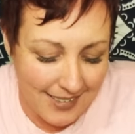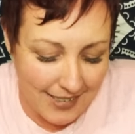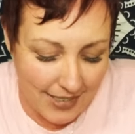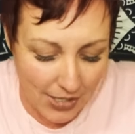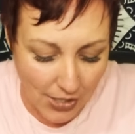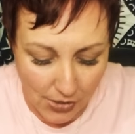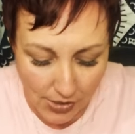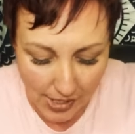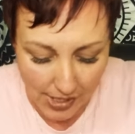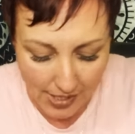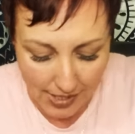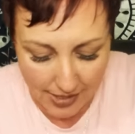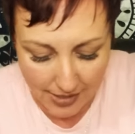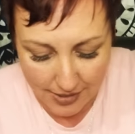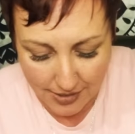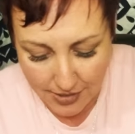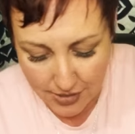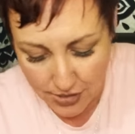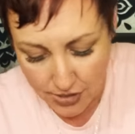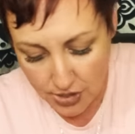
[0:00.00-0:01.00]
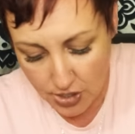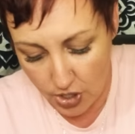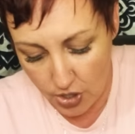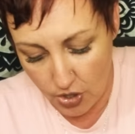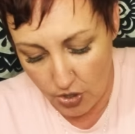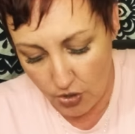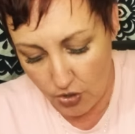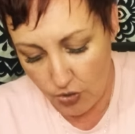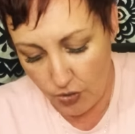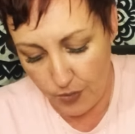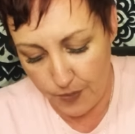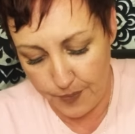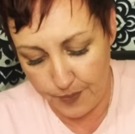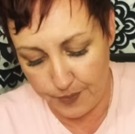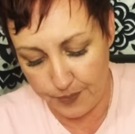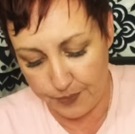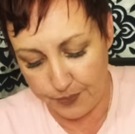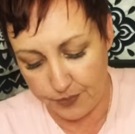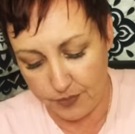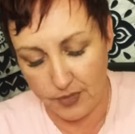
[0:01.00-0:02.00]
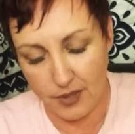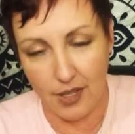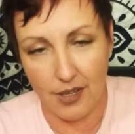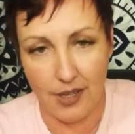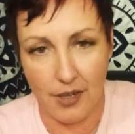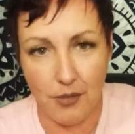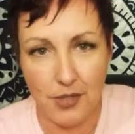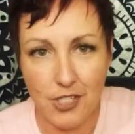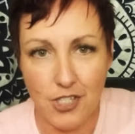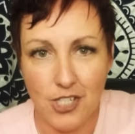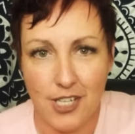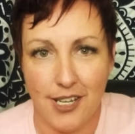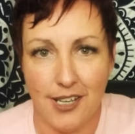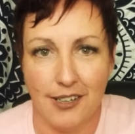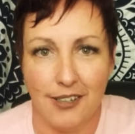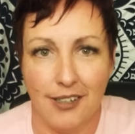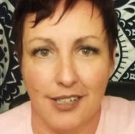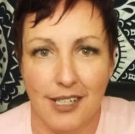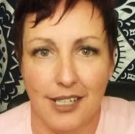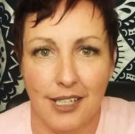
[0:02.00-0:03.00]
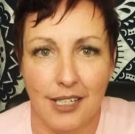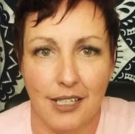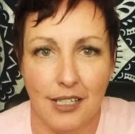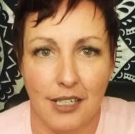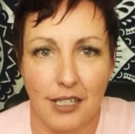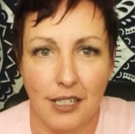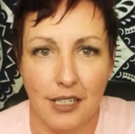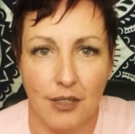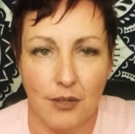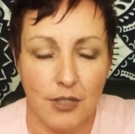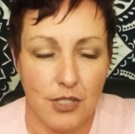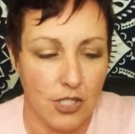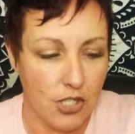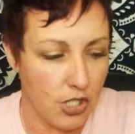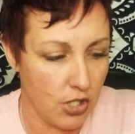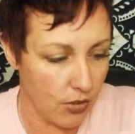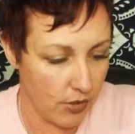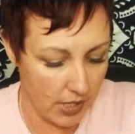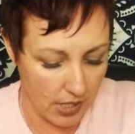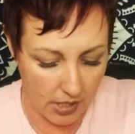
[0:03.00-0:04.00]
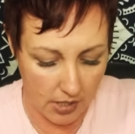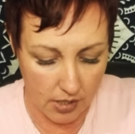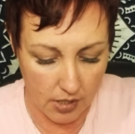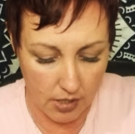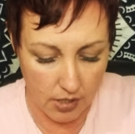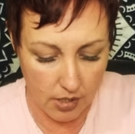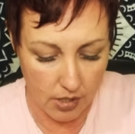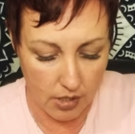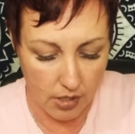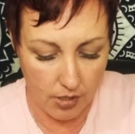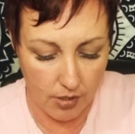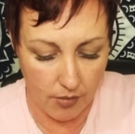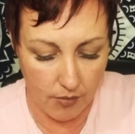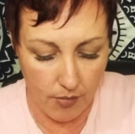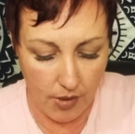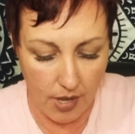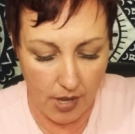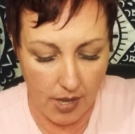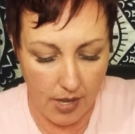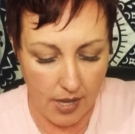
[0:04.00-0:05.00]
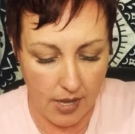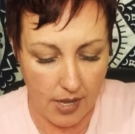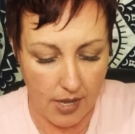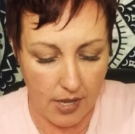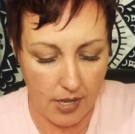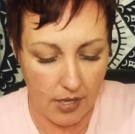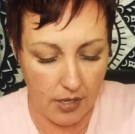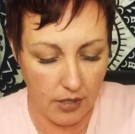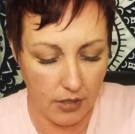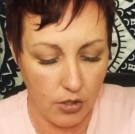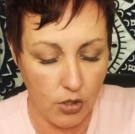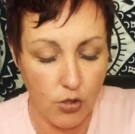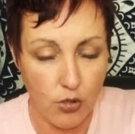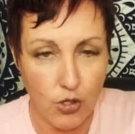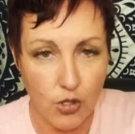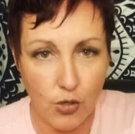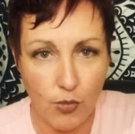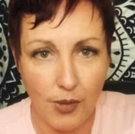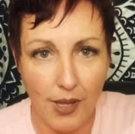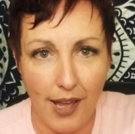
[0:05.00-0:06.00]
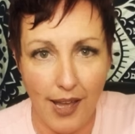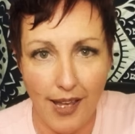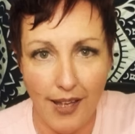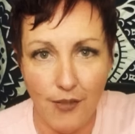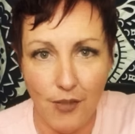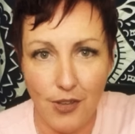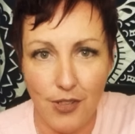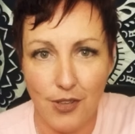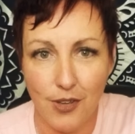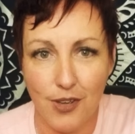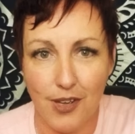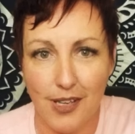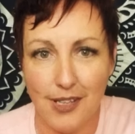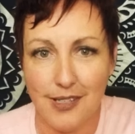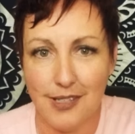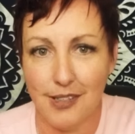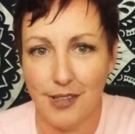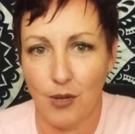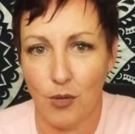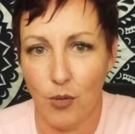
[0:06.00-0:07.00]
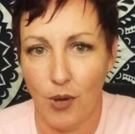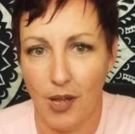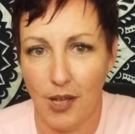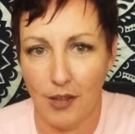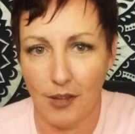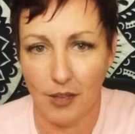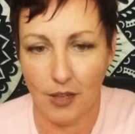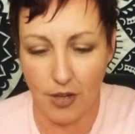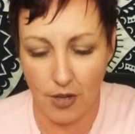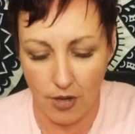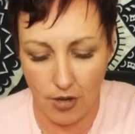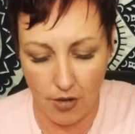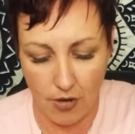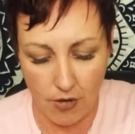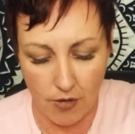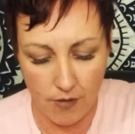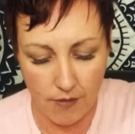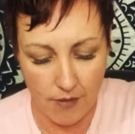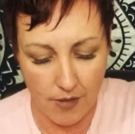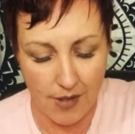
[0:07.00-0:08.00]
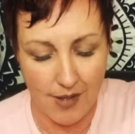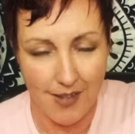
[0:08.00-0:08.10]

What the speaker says: Okay, so I was channeling. I was doing my YouTube live with you guys a little while ago,